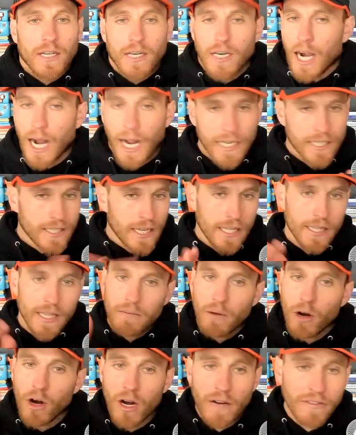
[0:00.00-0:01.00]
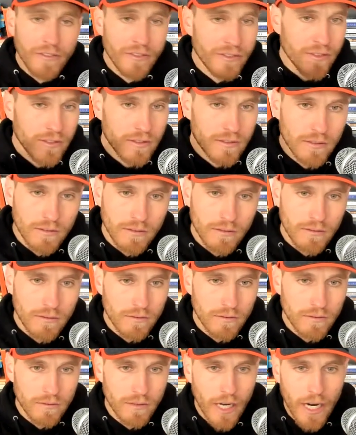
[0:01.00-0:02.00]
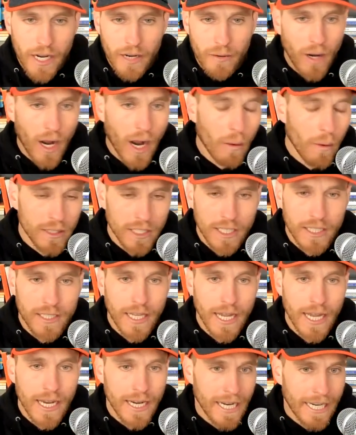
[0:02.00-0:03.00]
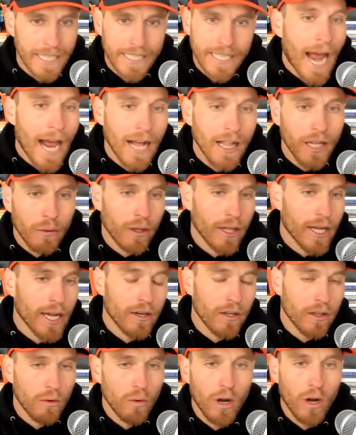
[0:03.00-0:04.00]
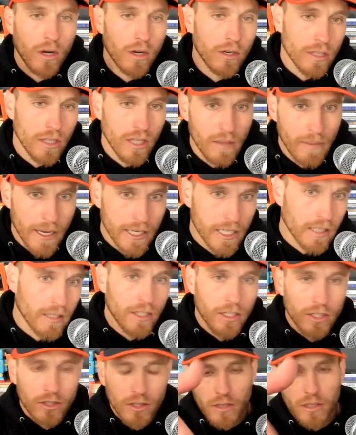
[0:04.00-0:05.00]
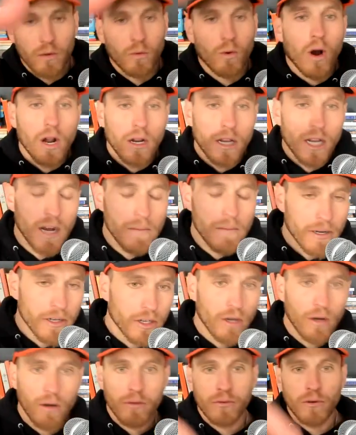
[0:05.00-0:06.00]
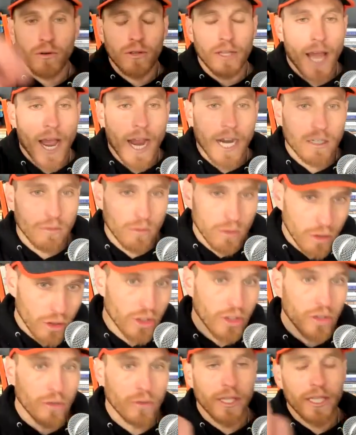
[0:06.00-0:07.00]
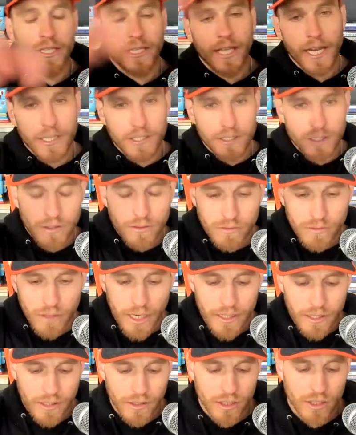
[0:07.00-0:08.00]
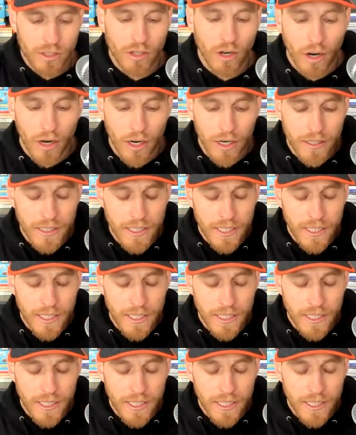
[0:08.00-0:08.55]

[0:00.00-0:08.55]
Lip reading: I sent them off, right? I wasn't standing exactly where they enter the water, so they basically just start to walk up and go through the actual chute that takes you right to the start.